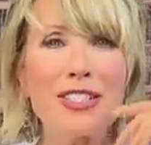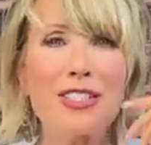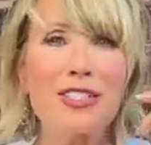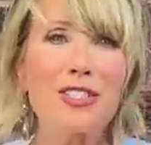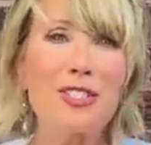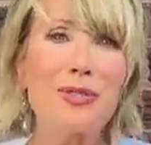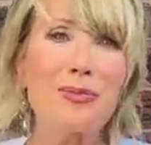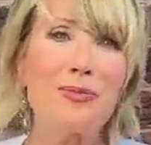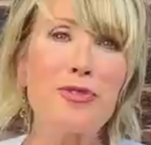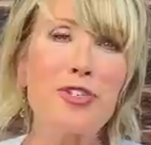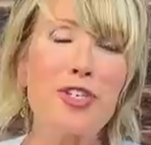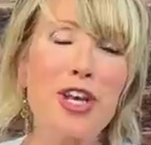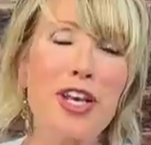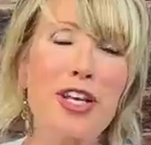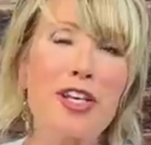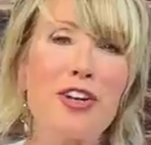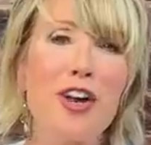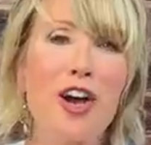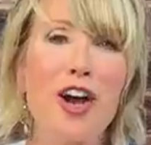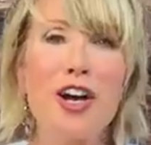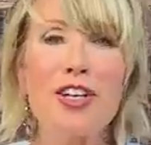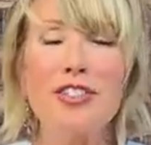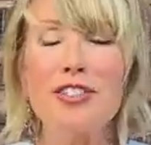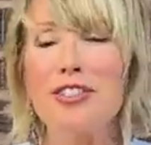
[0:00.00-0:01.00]
and some Jane
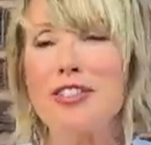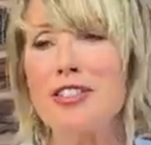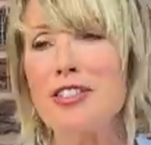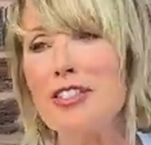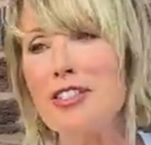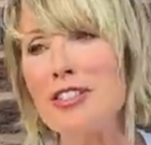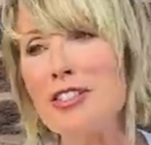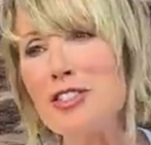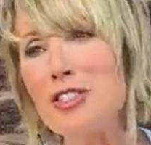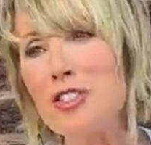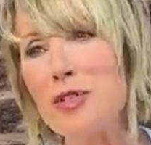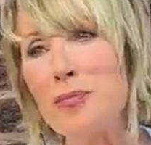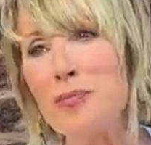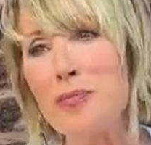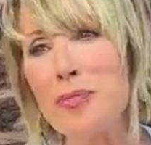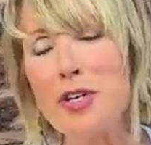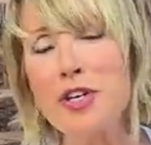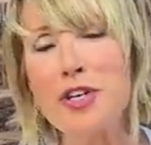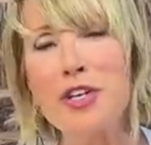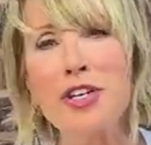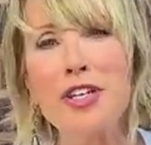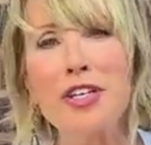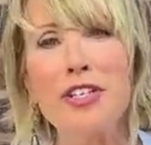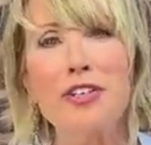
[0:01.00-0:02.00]
Austen and some
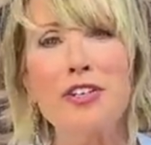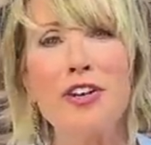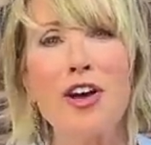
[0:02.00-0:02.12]
period